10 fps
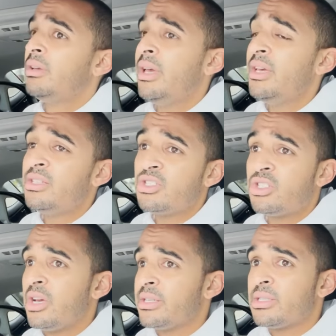It's
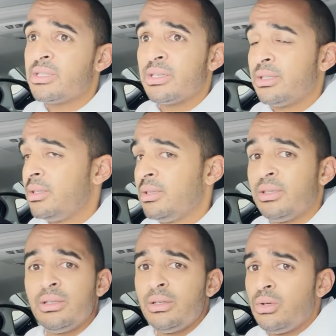just,
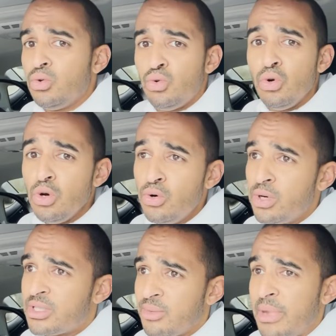woo,
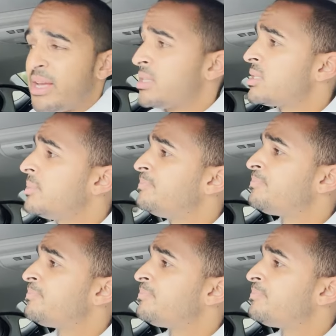it's a mess.